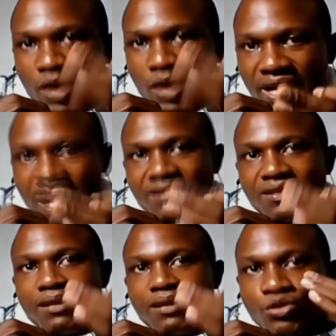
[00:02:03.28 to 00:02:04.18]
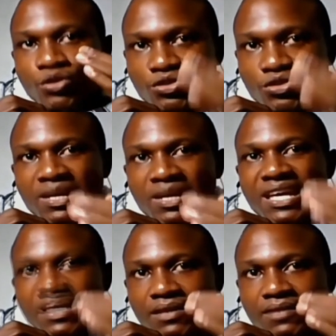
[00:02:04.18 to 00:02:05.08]
where the
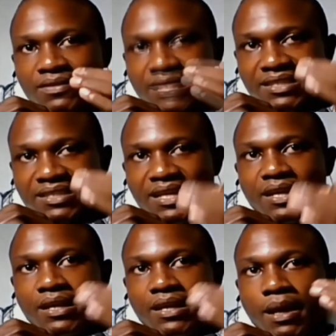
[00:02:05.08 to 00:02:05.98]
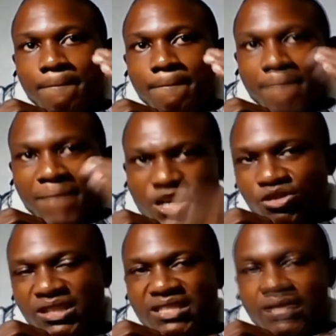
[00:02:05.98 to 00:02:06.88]
Muslim is is a
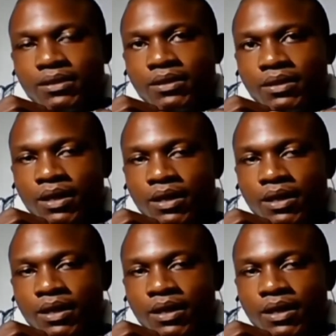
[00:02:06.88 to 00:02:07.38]
majority.